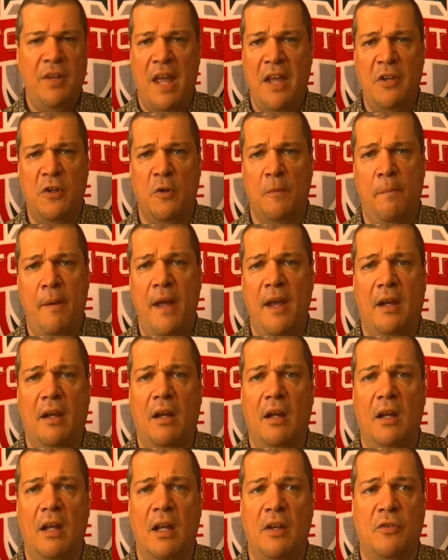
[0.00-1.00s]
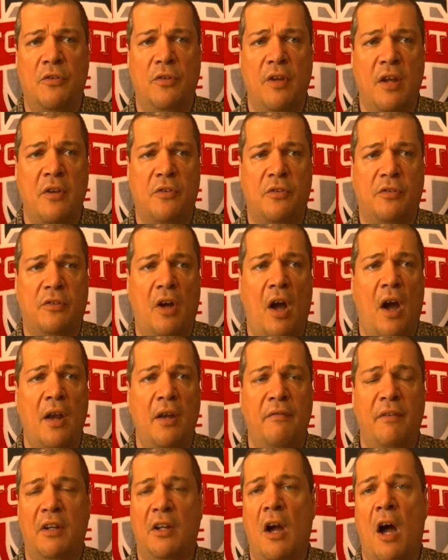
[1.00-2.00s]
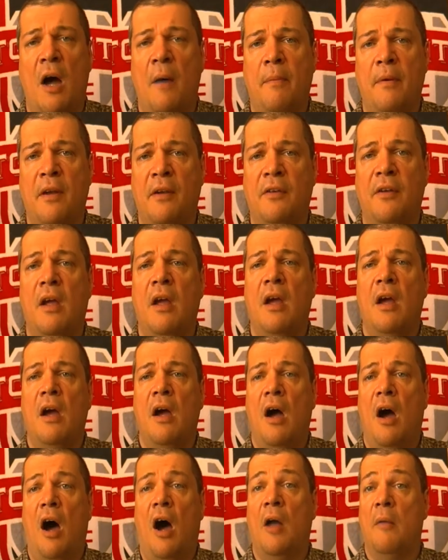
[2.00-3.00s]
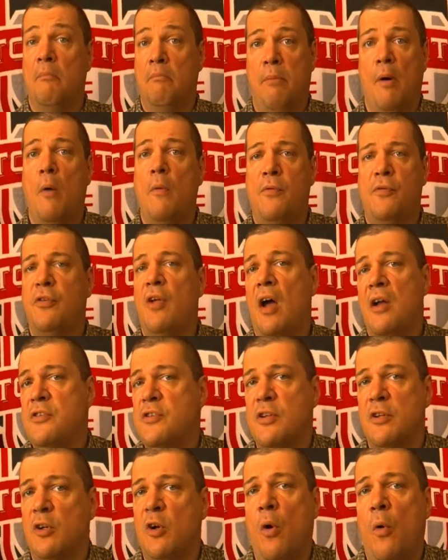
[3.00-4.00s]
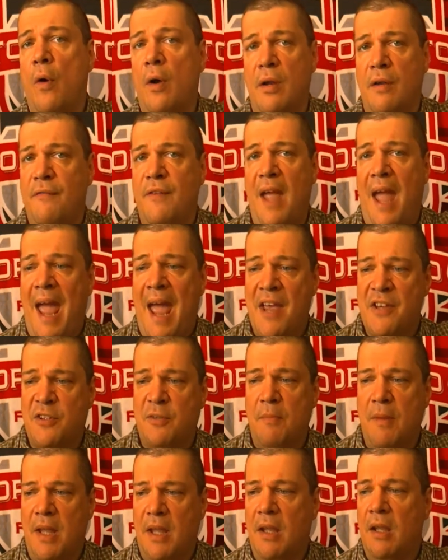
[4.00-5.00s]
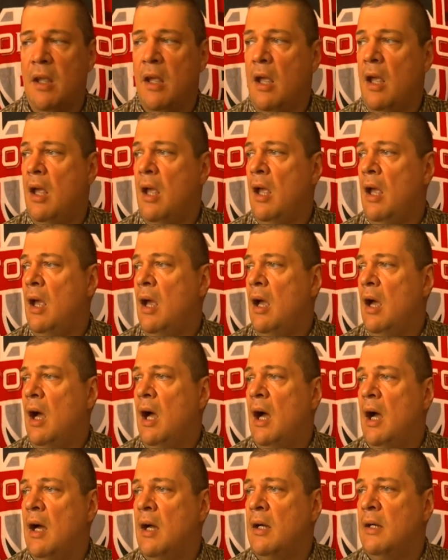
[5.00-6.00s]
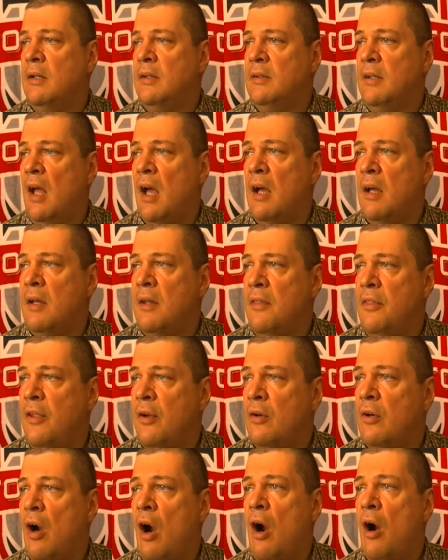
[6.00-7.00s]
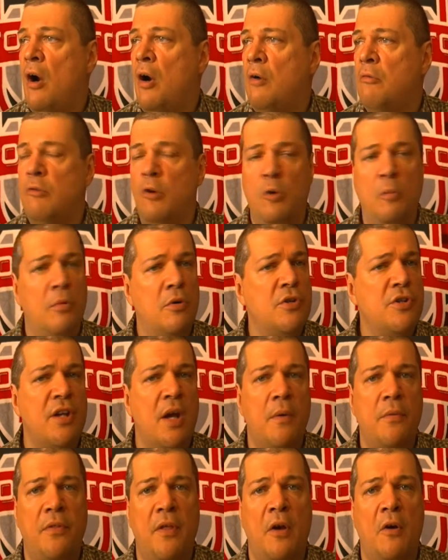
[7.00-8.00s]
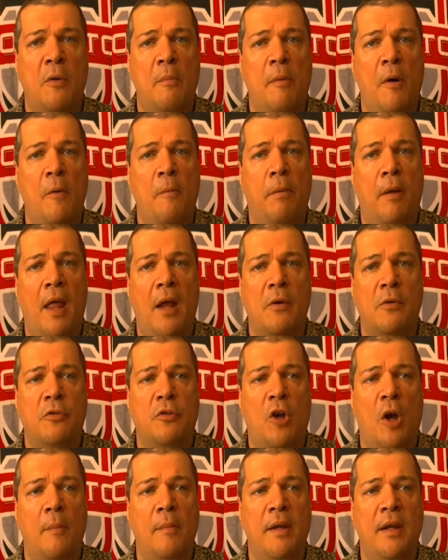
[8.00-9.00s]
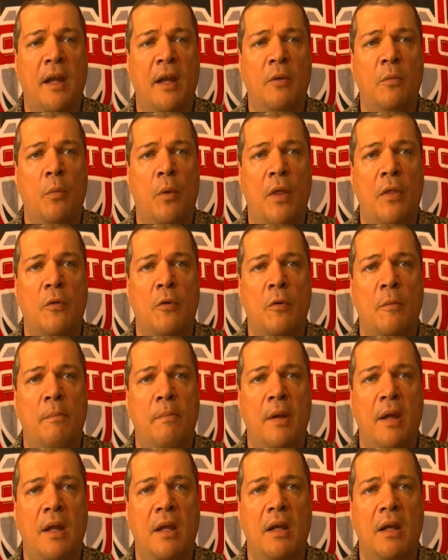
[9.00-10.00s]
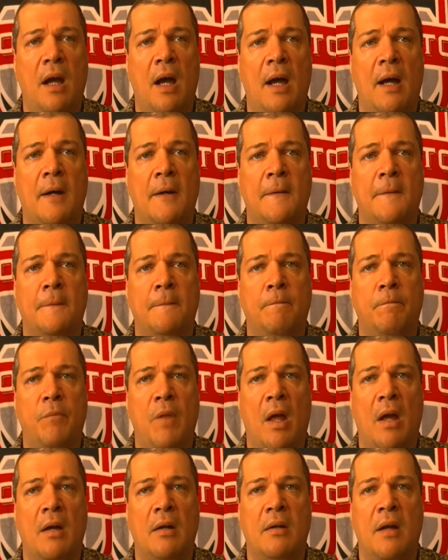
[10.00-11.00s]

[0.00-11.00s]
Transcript: Take your pick. It's kind of incompetent on both sides of the coin, if you ask me. There are rumors out there about players coming in, whether it be a